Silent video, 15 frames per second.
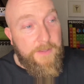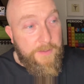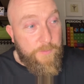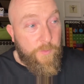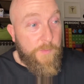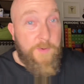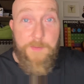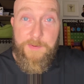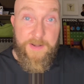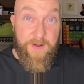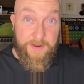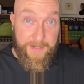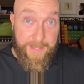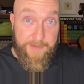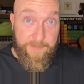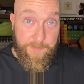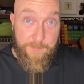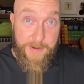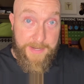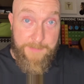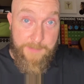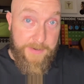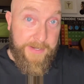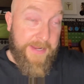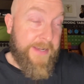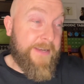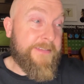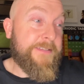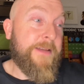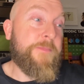we're probably not going to give them any money
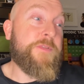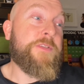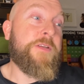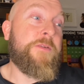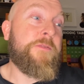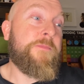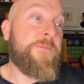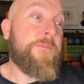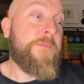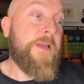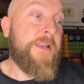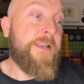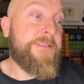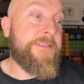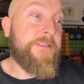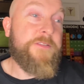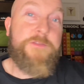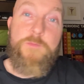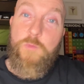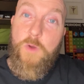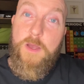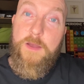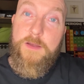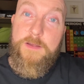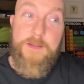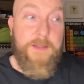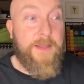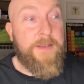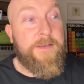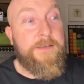anytime soon unless they do some work.
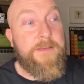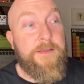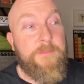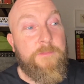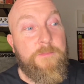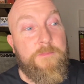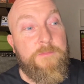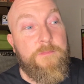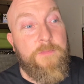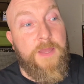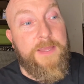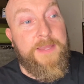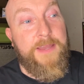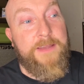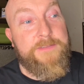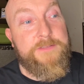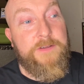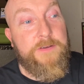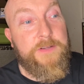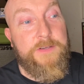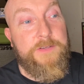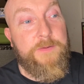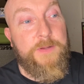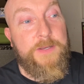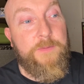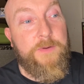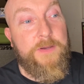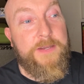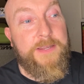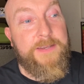And my cat's not going to do any
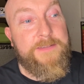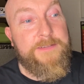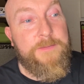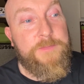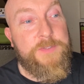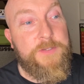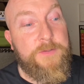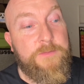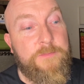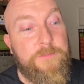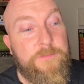work anytime soon.